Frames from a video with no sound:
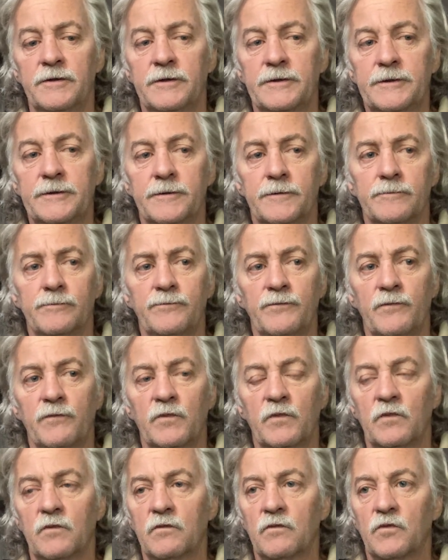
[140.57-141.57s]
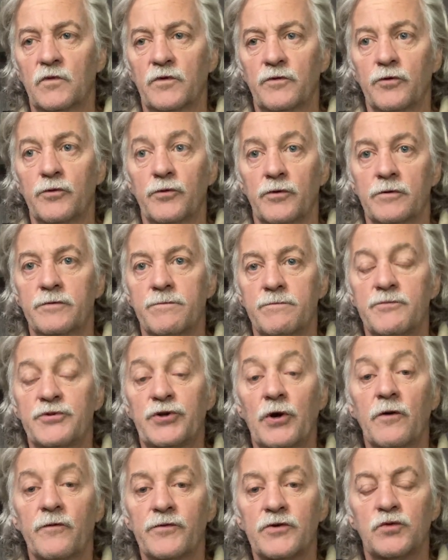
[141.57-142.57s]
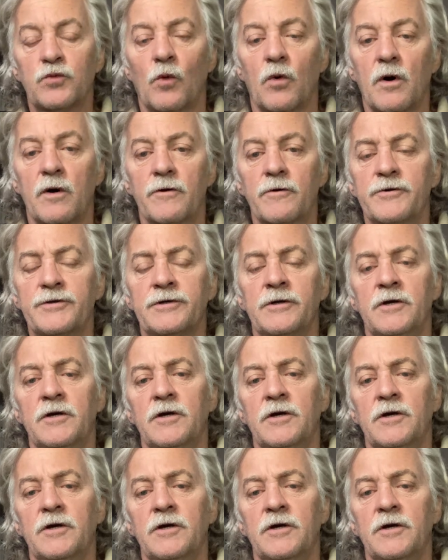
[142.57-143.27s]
um, through the surface waters,